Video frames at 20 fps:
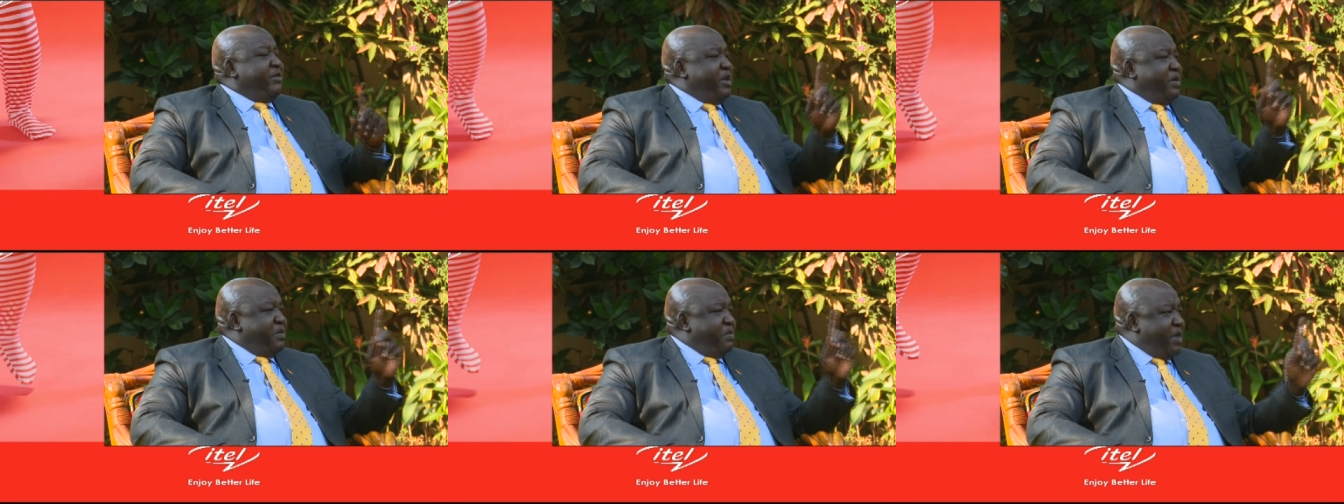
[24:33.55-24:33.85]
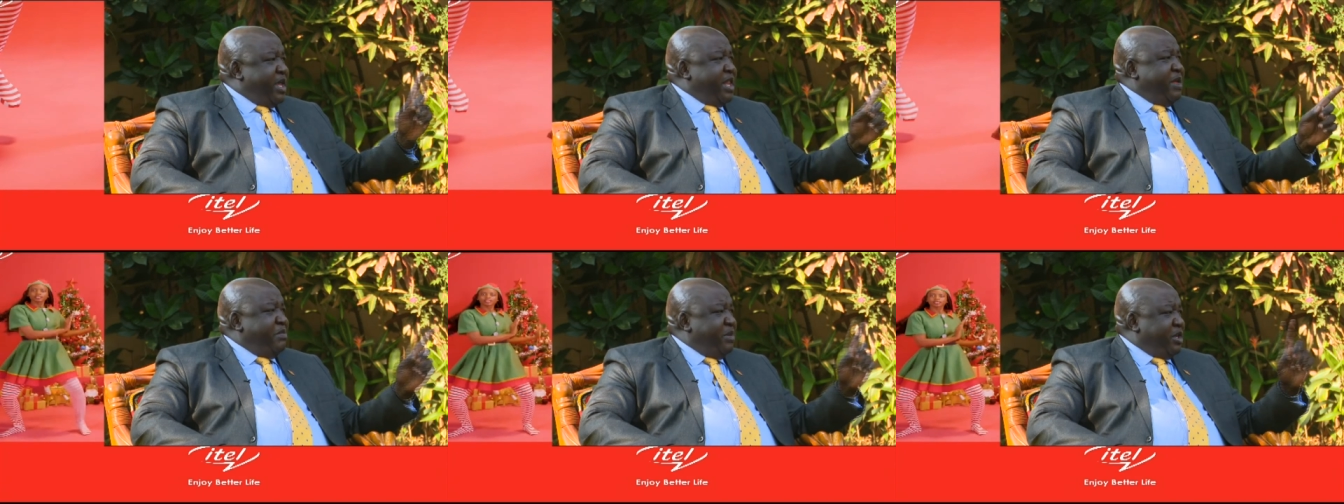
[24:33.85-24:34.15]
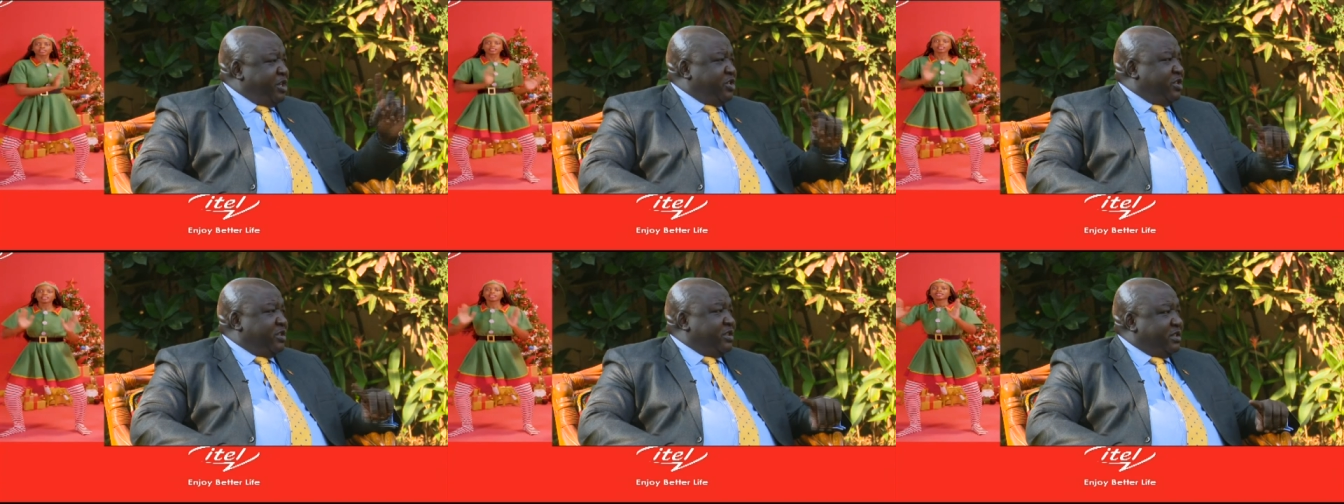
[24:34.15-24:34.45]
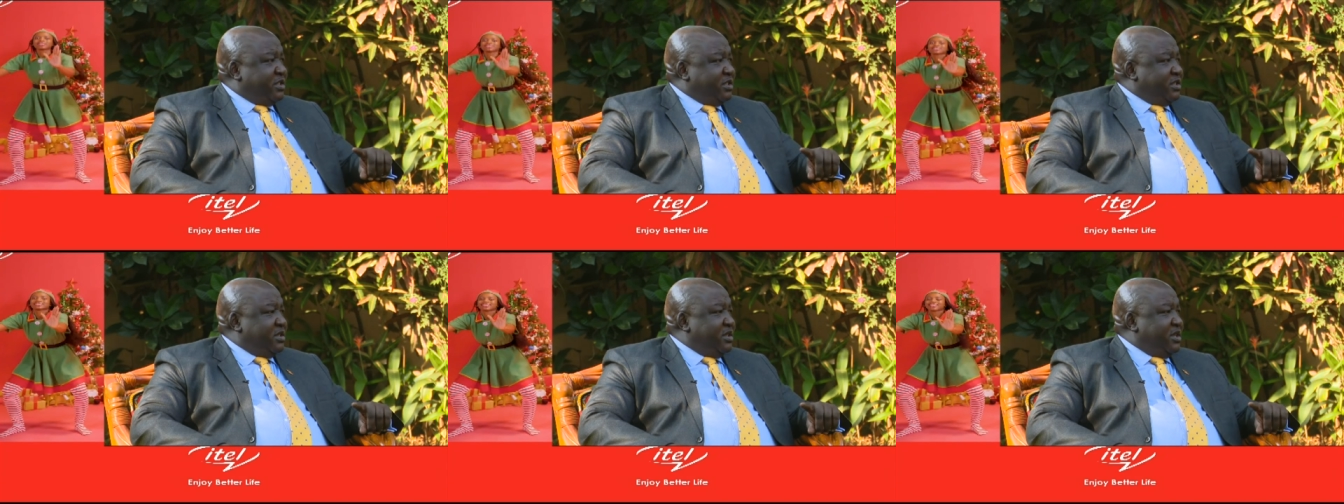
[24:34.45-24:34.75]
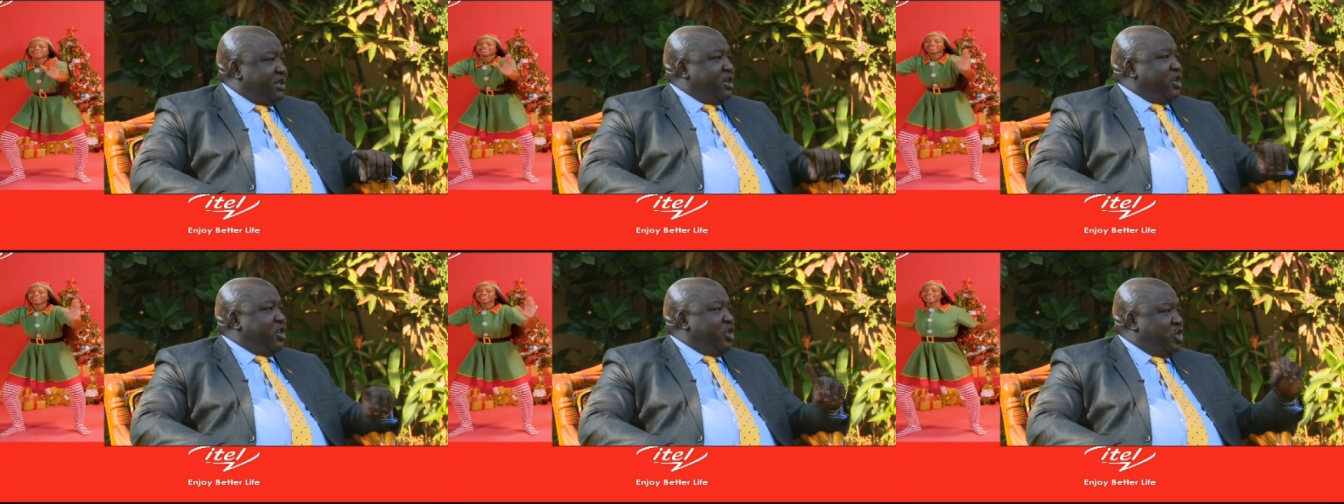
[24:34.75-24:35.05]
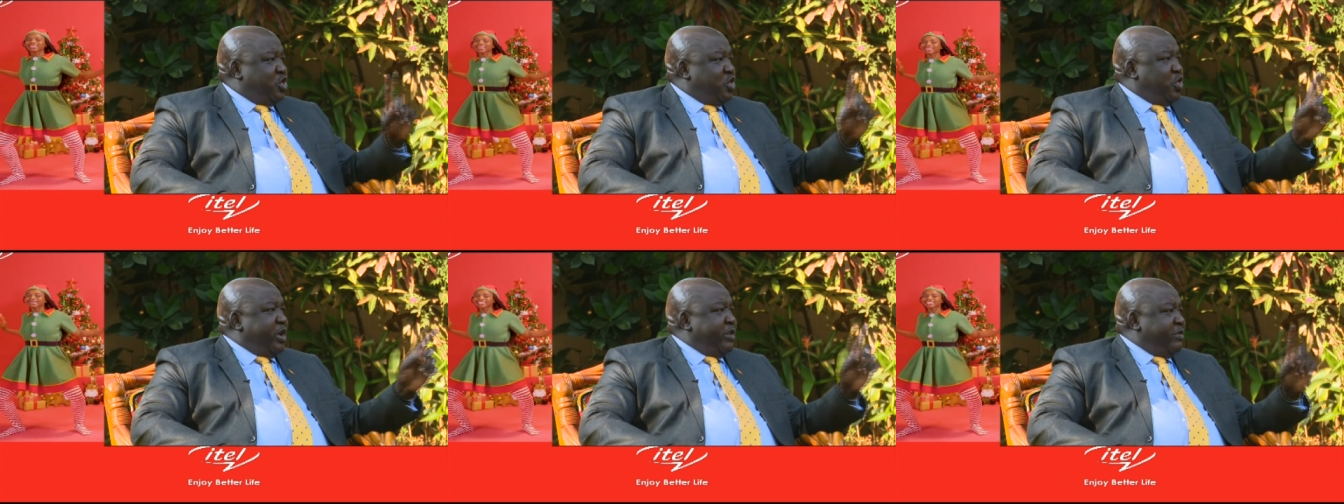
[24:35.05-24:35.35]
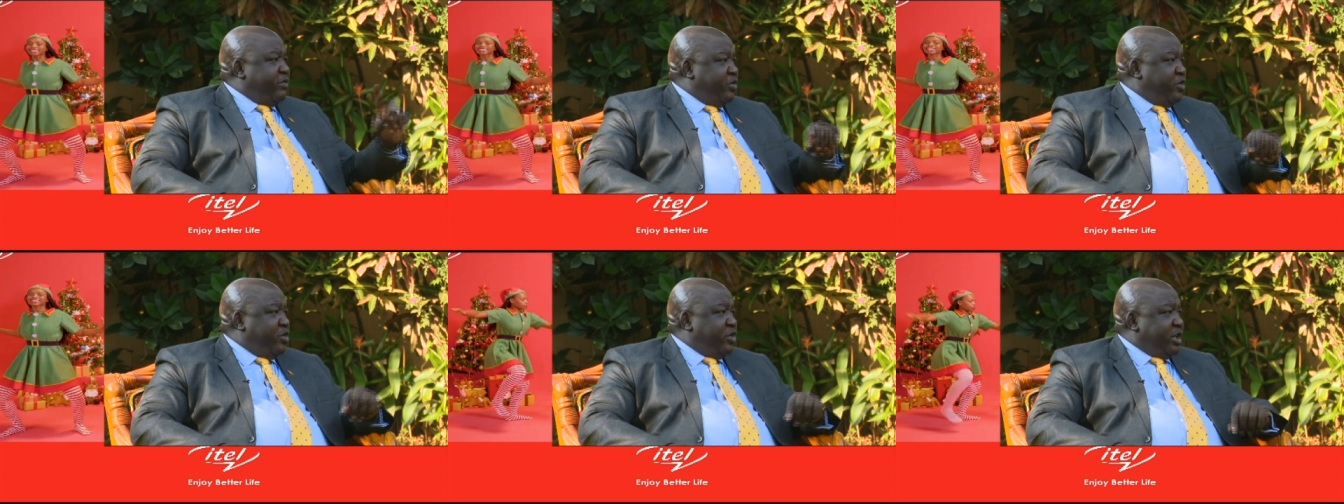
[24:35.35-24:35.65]
have been many missions to
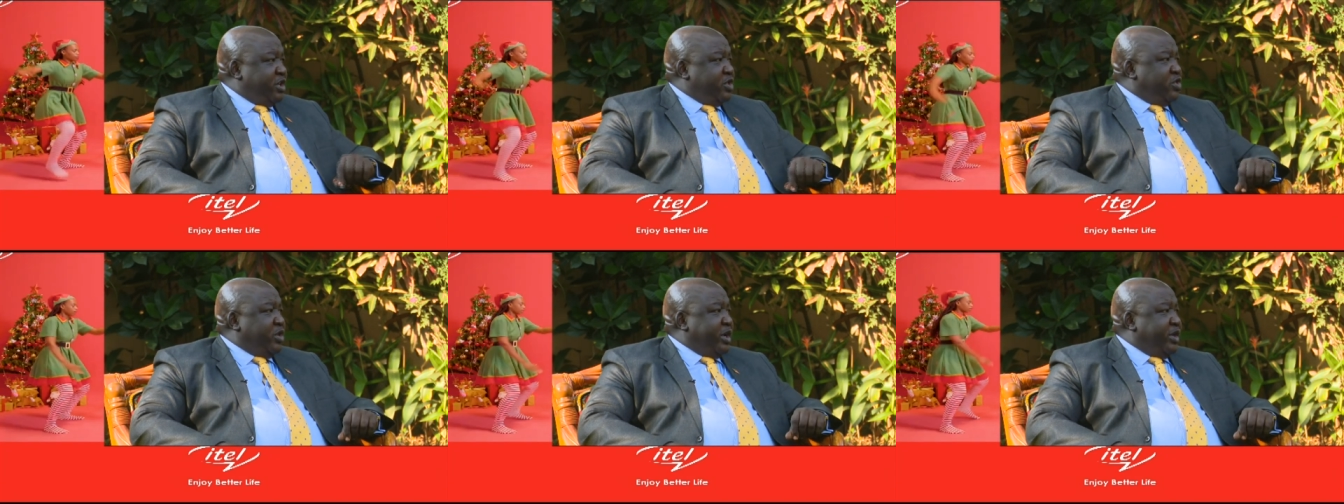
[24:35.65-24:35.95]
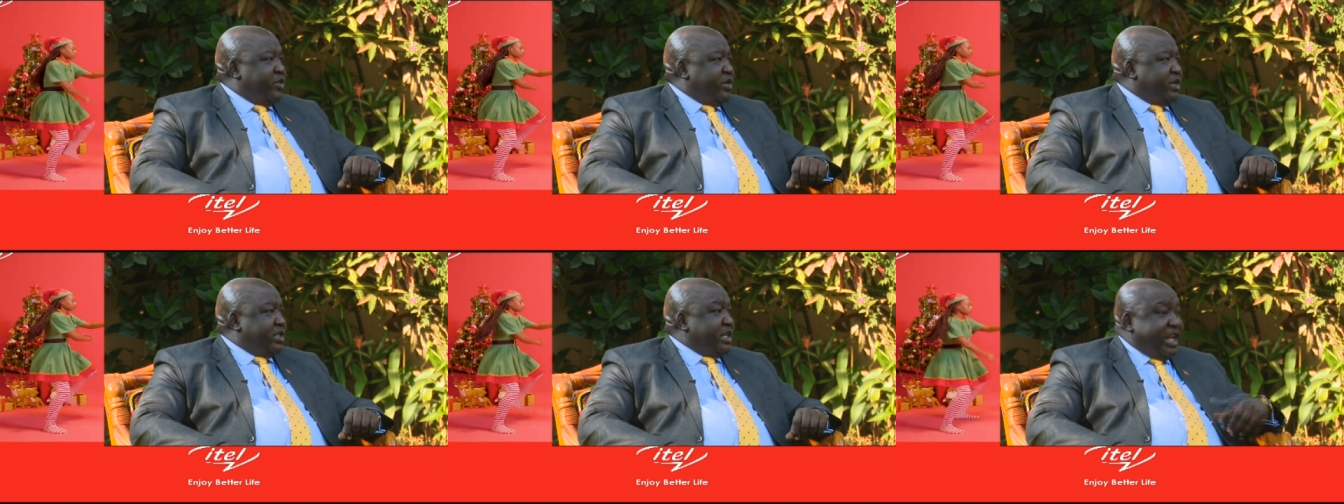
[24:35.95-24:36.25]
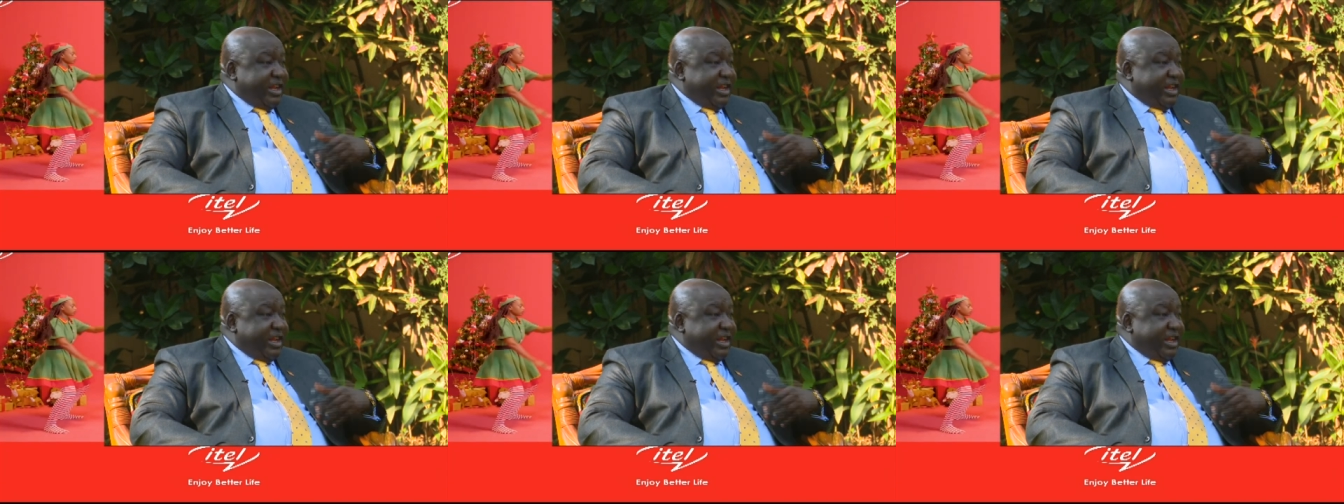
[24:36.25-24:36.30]
and fro the two countries.